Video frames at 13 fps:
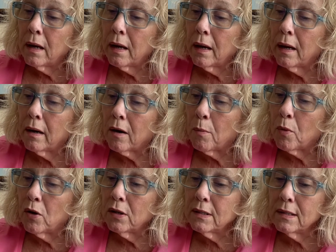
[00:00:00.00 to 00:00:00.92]
and are
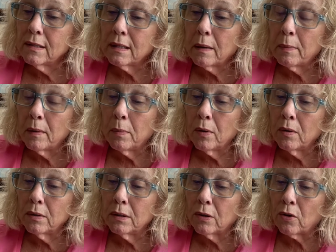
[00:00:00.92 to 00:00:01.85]
more susceptible
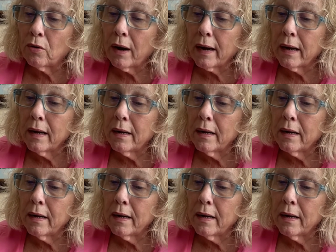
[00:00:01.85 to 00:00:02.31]
to cracking